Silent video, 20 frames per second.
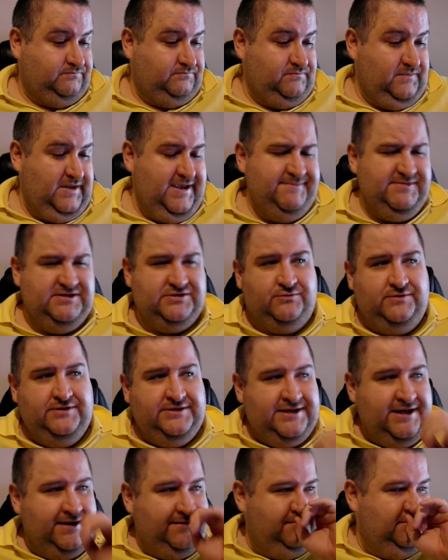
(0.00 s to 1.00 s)
In between
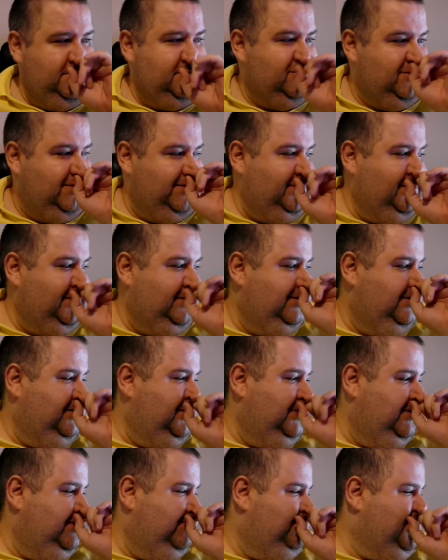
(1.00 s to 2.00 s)
that, I've been trying to
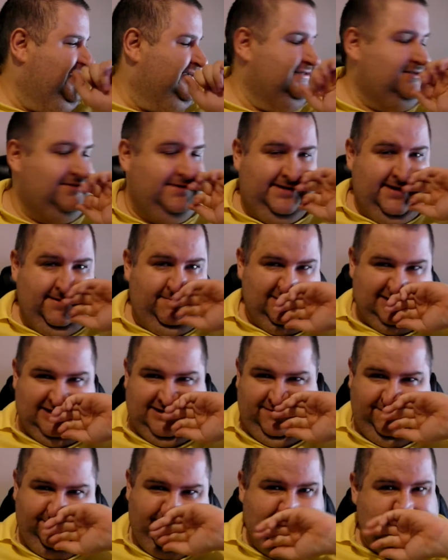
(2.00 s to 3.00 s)
basically keep
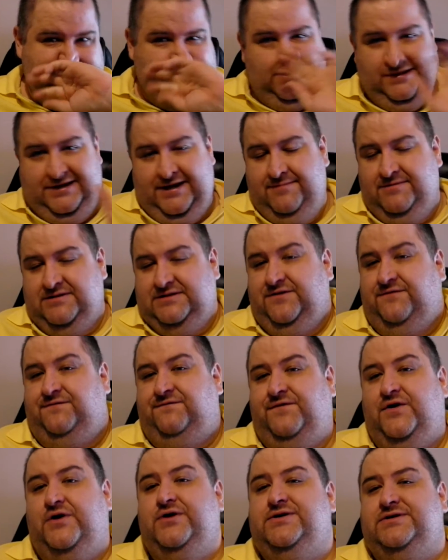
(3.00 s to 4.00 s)
myself busy and keep myself
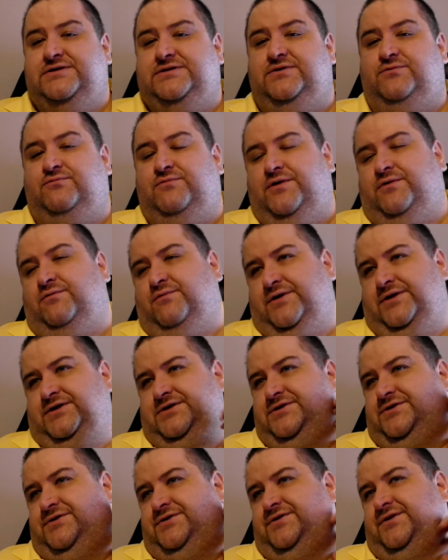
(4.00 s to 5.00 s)
focused on what I want
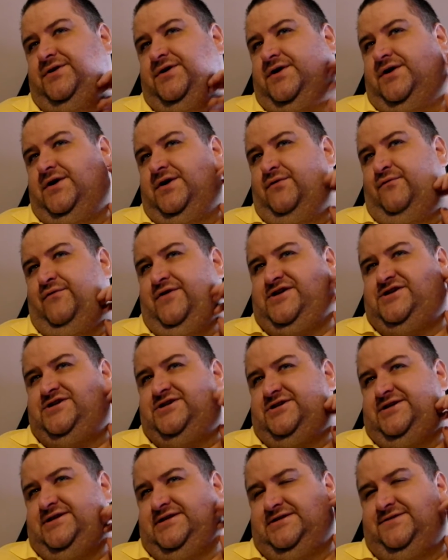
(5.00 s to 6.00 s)
to do,
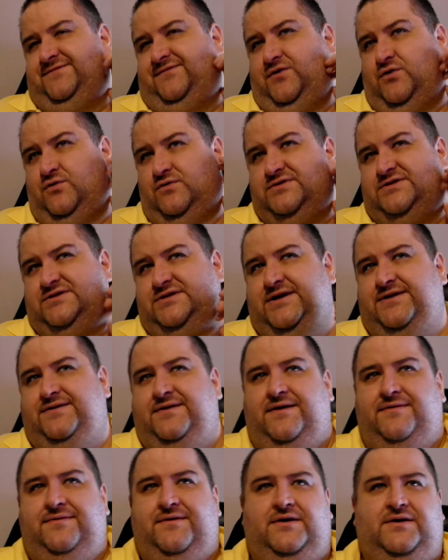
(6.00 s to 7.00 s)
which is, of course,
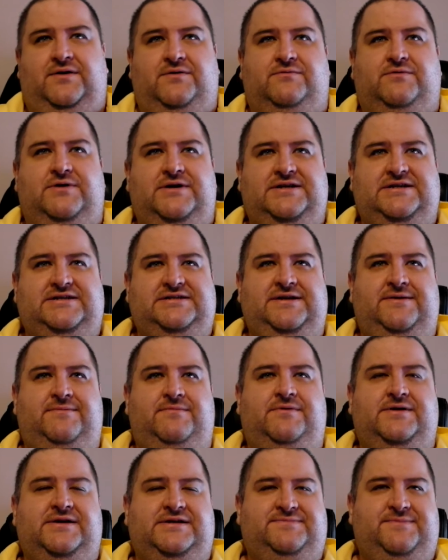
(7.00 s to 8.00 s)
in the long run, expand
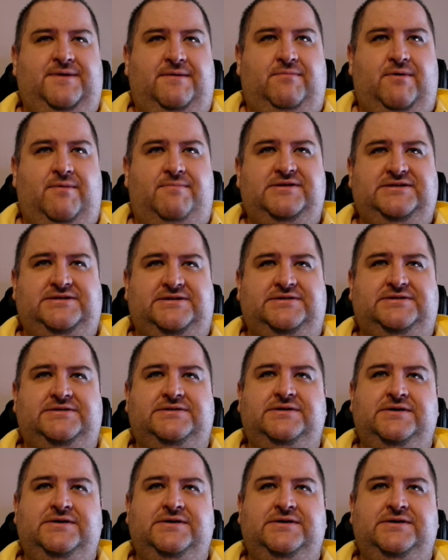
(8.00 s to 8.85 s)
my business.